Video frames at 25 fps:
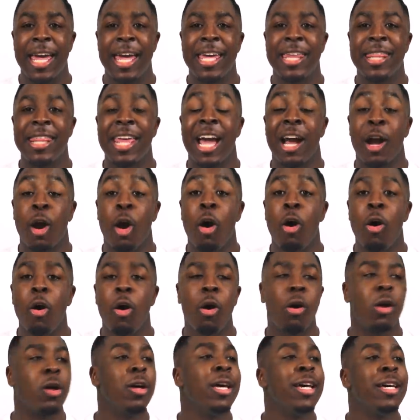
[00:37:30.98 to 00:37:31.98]
in that
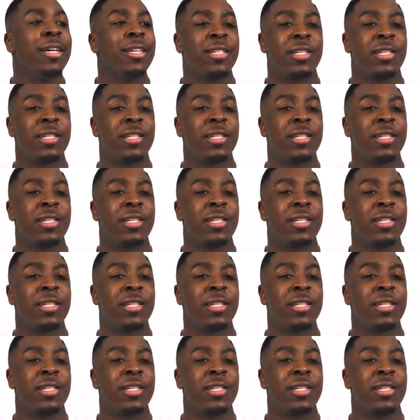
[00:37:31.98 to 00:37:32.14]
call.